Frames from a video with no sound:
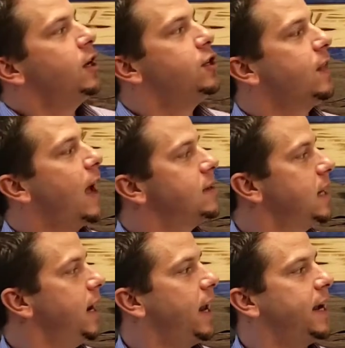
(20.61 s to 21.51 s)

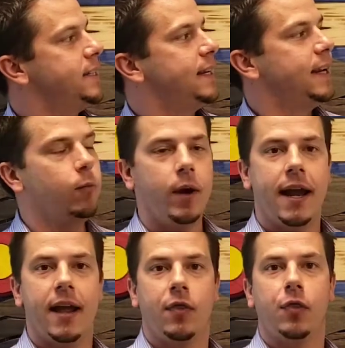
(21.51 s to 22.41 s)
2019, we
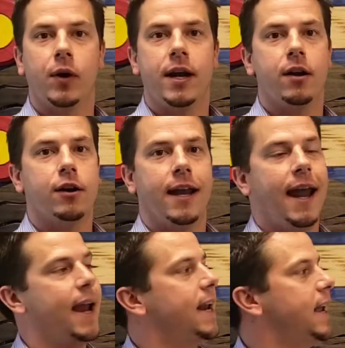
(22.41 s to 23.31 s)
had
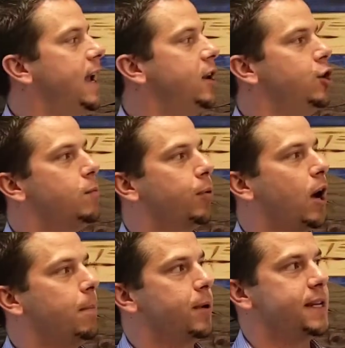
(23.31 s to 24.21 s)
388 new
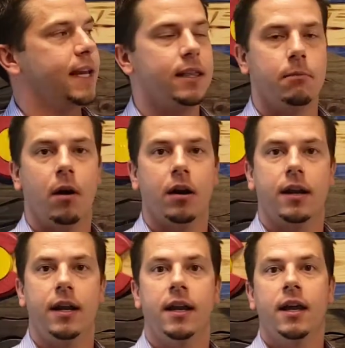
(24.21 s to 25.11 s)
properties hit the
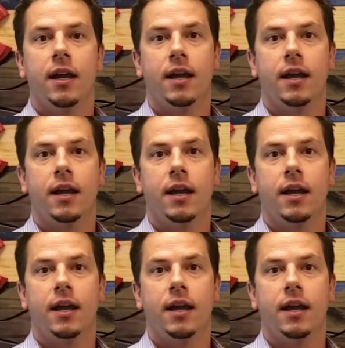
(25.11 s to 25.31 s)
market.